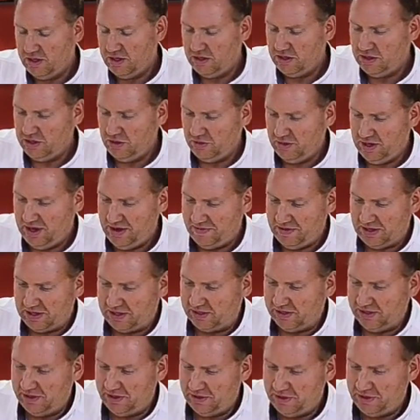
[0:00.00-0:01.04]
don't have a
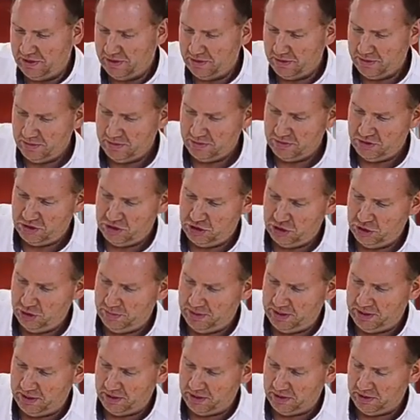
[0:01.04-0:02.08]
clear tube
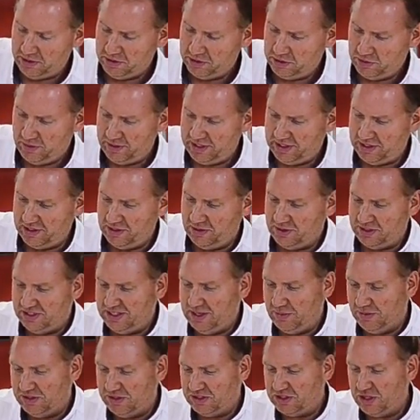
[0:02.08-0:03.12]
here. So you can
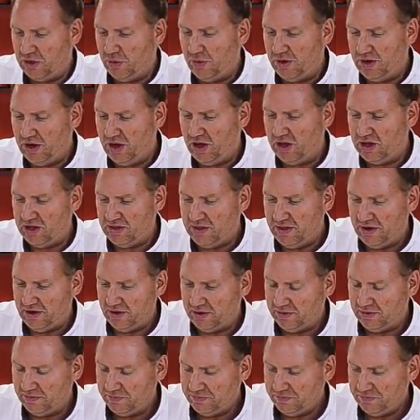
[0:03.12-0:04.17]
see what's going on in
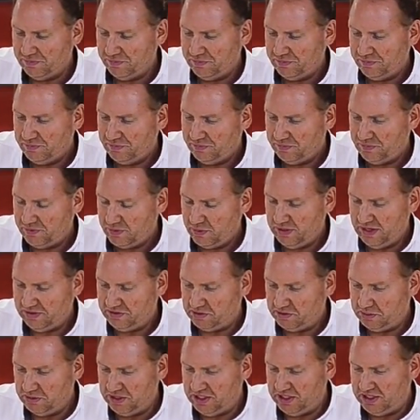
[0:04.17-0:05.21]
there. We'll have
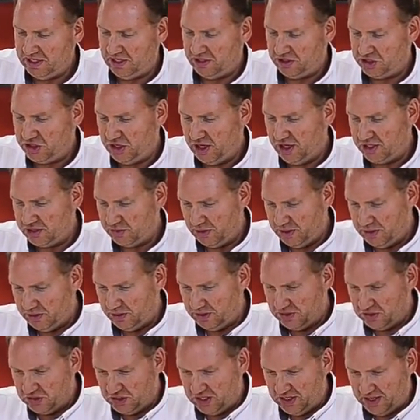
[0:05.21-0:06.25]
some detail shots where you
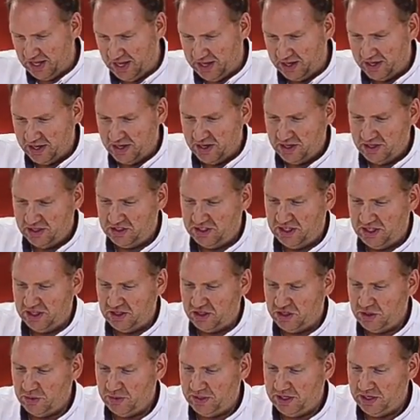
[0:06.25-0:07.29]
can see that. You can see the
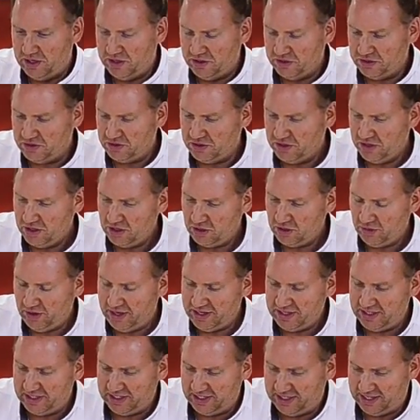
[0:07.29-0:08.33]
two gears
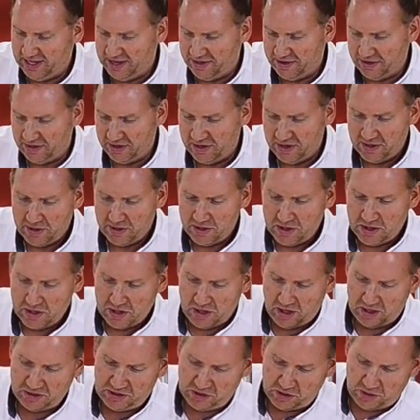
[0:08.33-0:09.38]
grinding together.
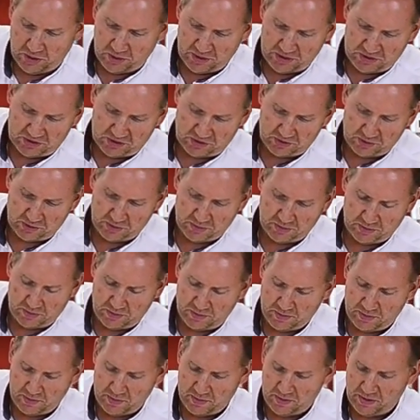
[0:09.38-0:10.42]
Also notice
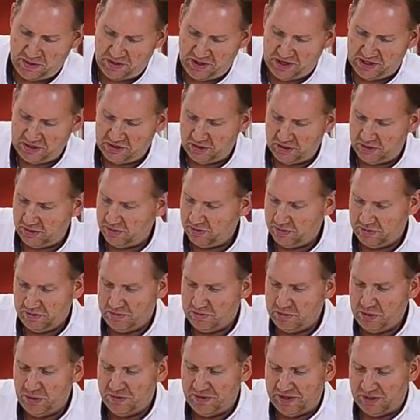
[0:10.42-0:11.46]
things are
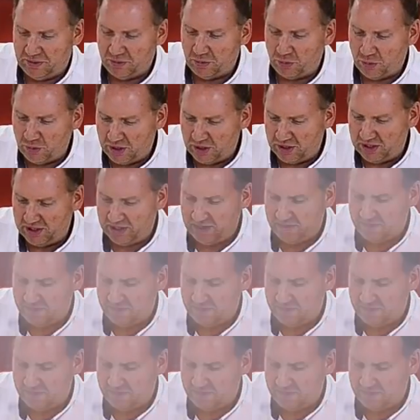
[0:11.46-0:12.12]
moving really